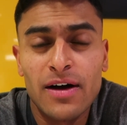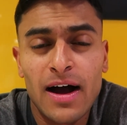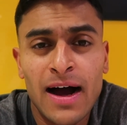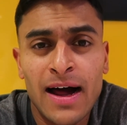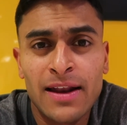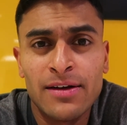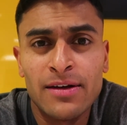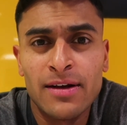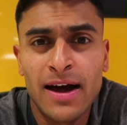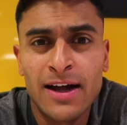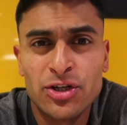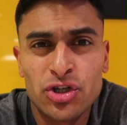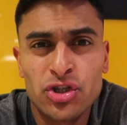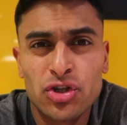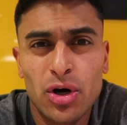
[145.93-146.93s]
And
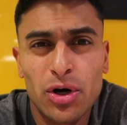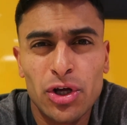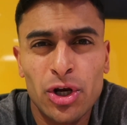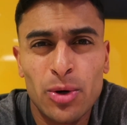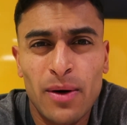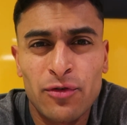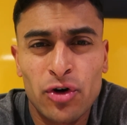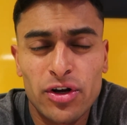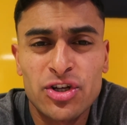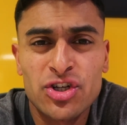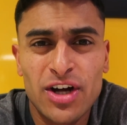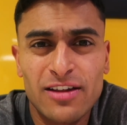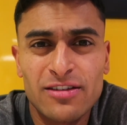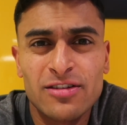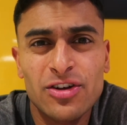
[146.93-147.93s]
I just thought, you know, I've got a
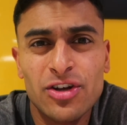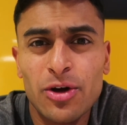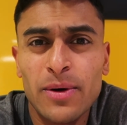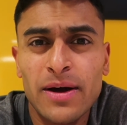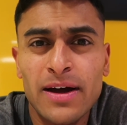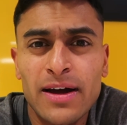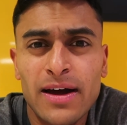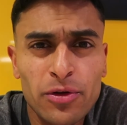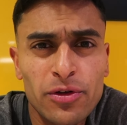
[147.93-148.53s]
chance to do it.